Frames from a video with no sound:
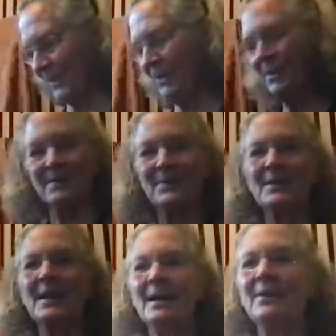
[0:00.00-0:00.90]
Okay,
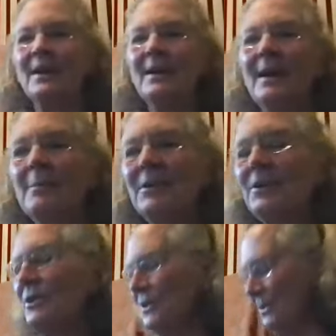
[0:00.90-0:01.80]
so now I'm going
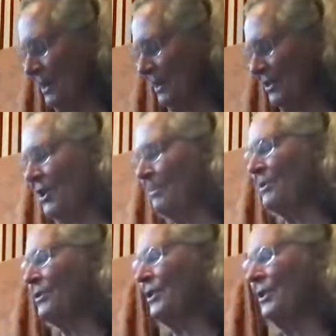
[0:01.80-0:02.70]
to do
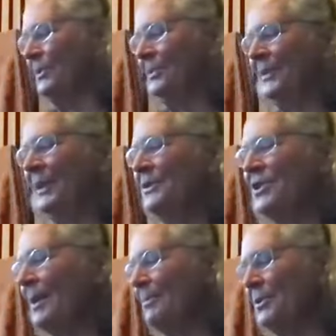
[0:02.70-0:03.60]
chapter 2. That was
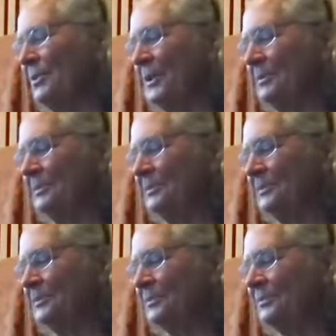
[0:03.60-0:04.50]
chapter 1.
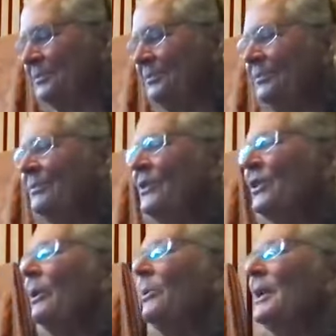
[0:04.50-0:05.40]
So
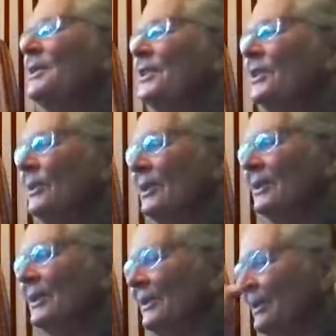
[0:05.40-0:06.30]
I want to do a
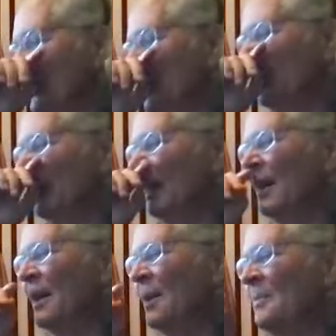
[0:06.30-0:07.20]
little,
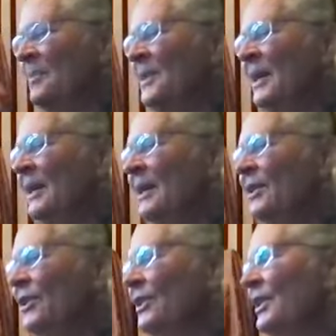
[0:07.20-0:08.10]

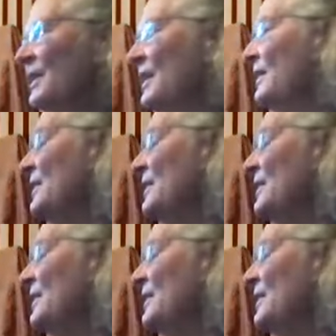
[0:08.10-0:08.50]
you're going to need